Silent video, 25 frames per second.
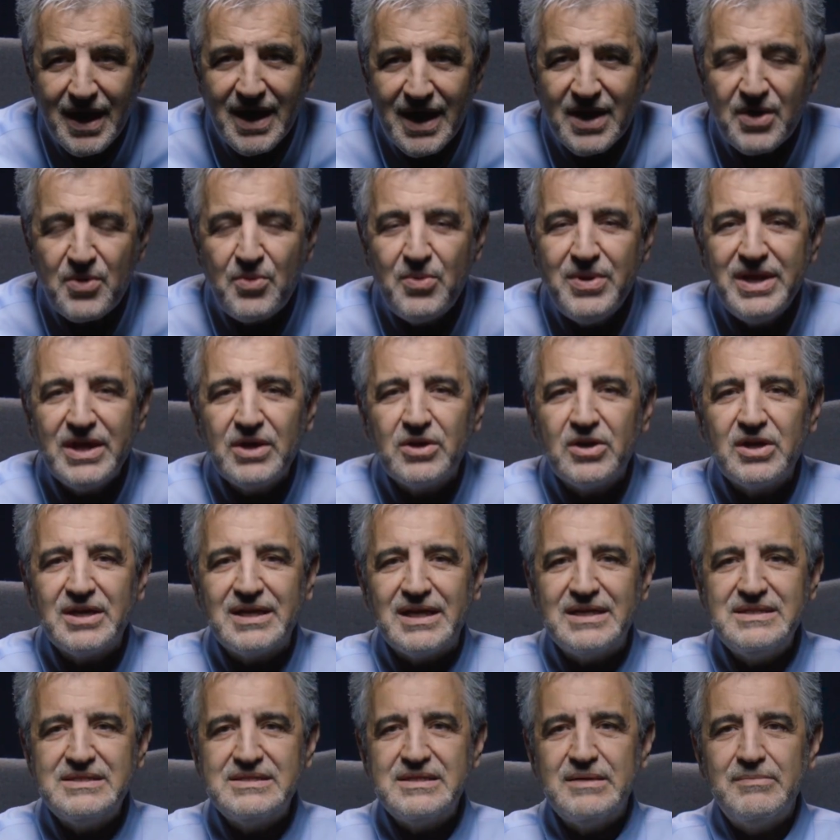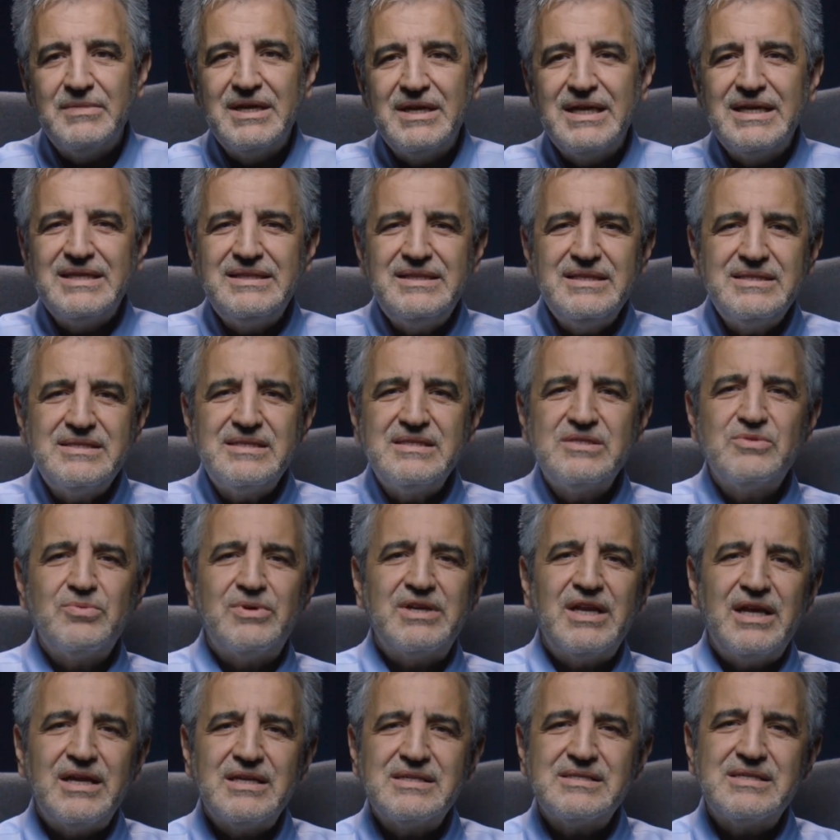I recognized him. This is
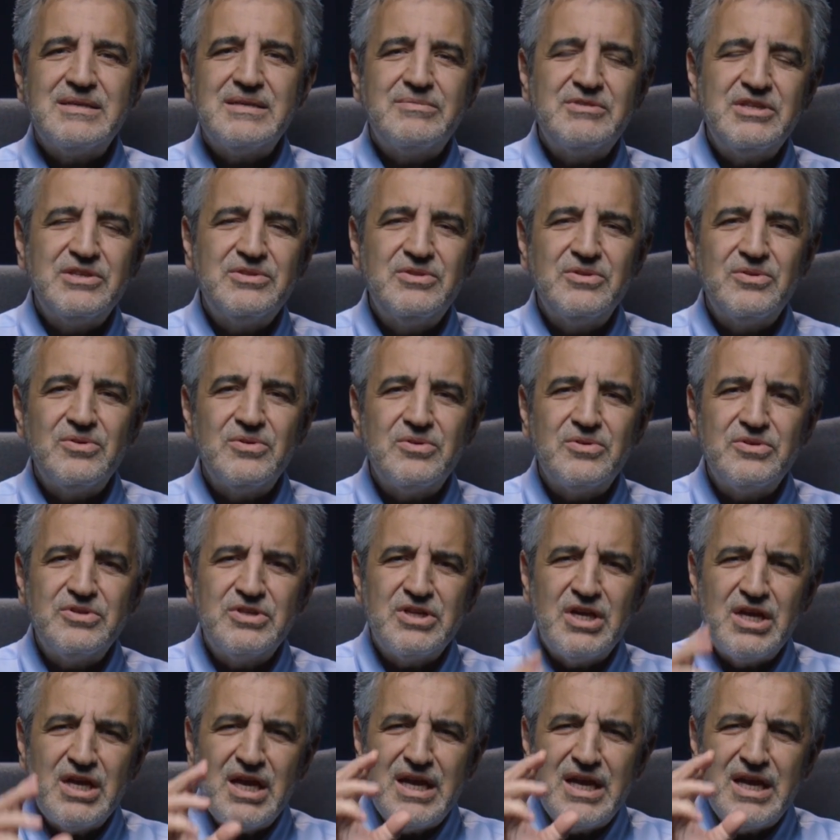when I accepted the Lord